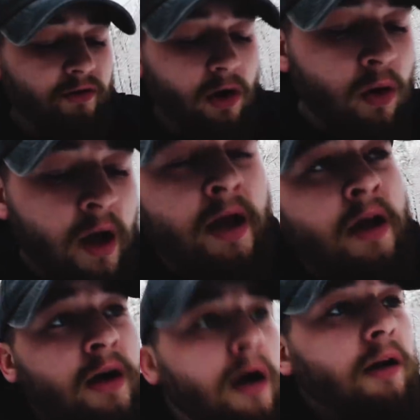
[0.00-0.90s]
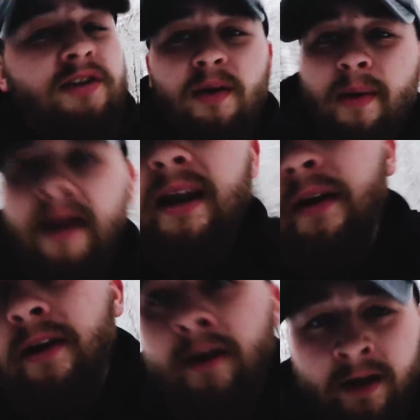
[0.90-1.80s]
So let's get back
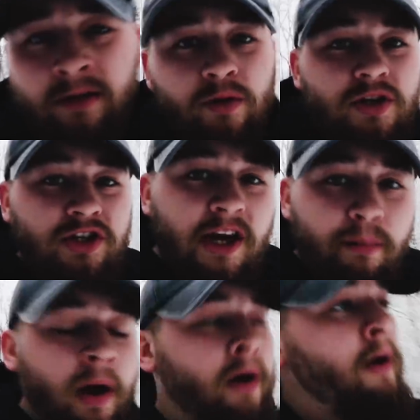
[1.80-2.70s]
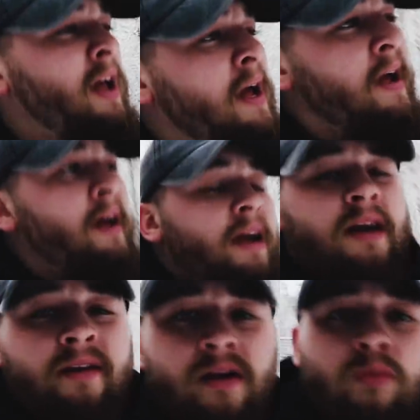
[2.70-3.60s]
down here to the Jeep,
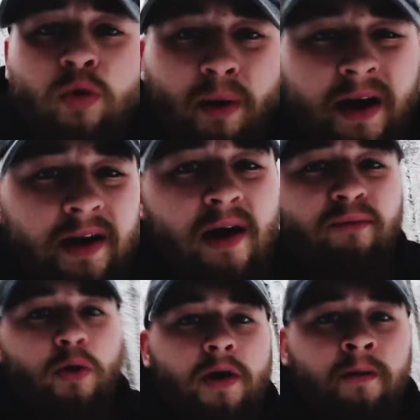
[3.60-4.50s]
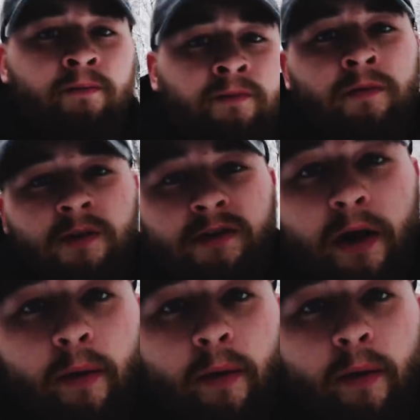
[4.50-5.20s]
and we'll break it down for you. Stay